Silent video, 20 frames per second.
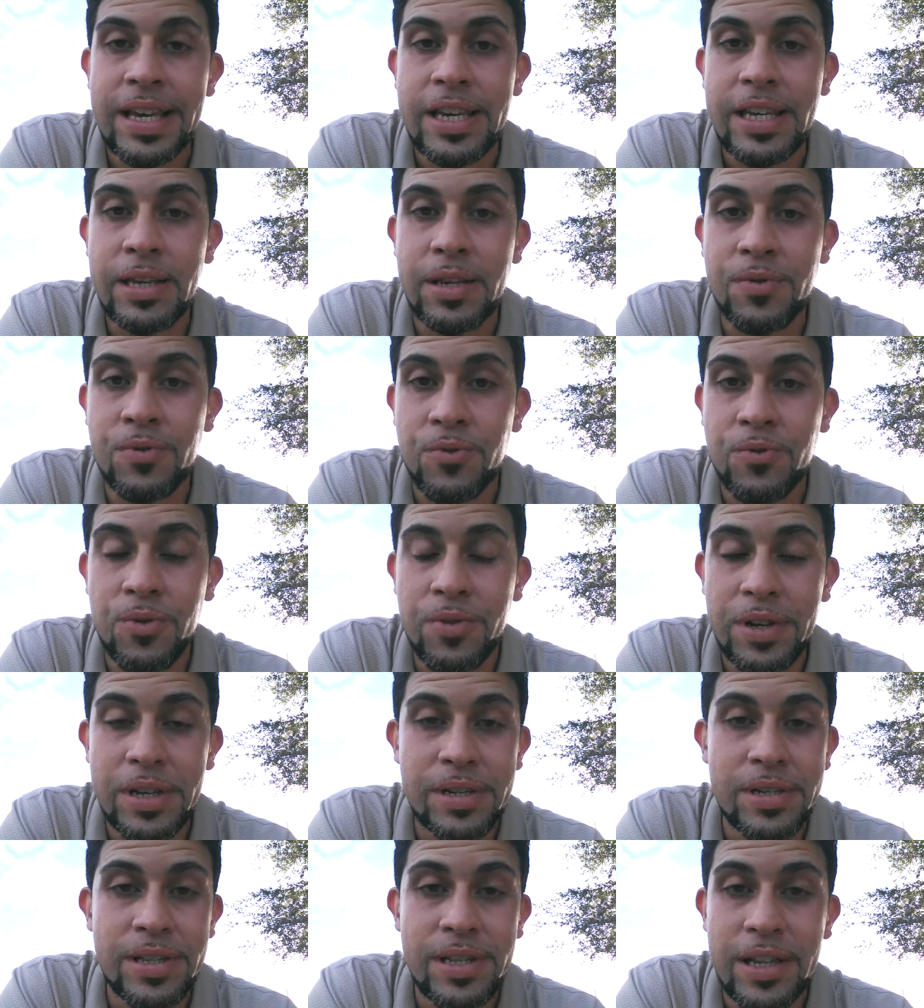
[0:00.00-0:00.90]
he
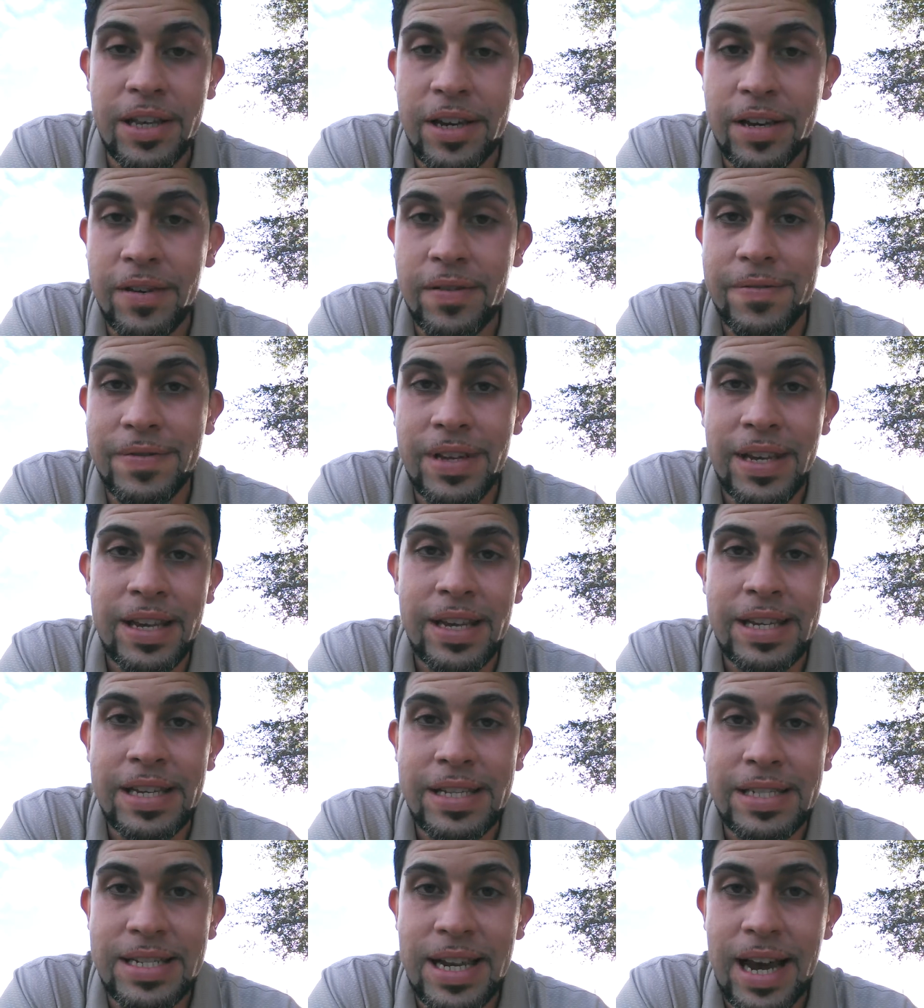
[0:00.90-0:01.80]
he lived,
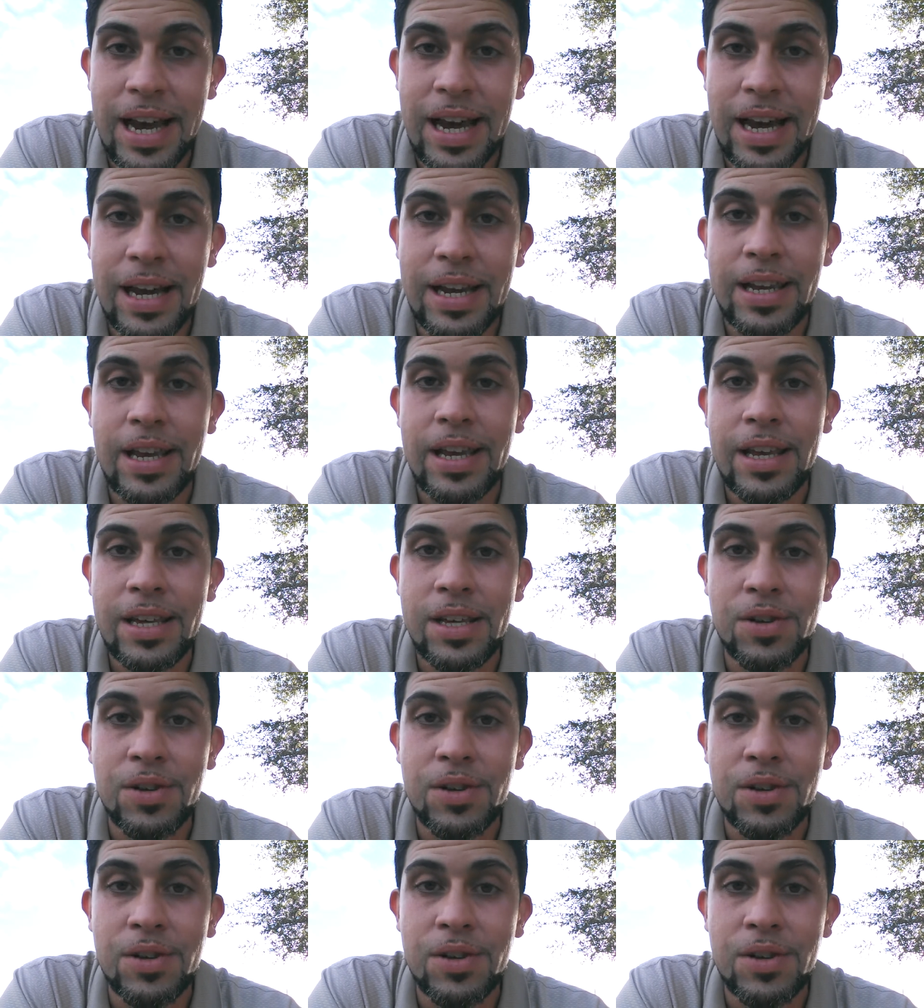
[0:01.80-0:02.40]
he died,